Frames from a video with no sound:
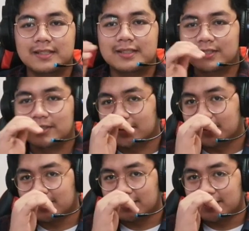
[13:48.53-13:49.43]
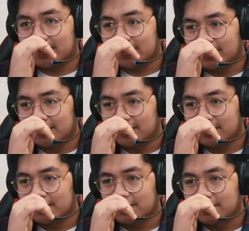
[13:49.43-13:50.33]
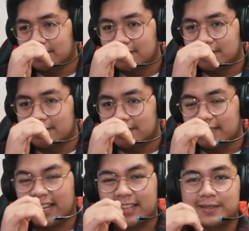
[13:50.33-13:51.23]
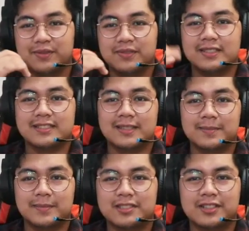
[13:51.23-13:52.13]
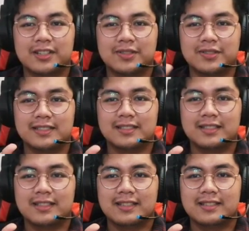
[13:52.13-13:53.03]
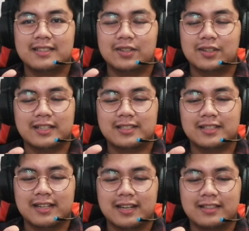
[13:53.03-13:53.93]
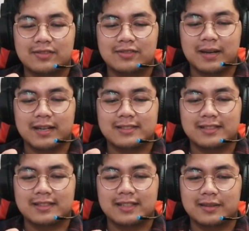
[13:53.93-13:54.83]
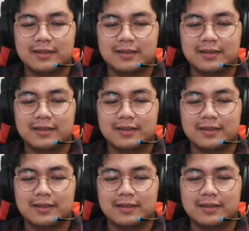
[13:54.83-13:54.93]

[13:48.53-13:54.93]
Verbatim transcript: So there's the negative stigma surrounding, or there's a negative mindset that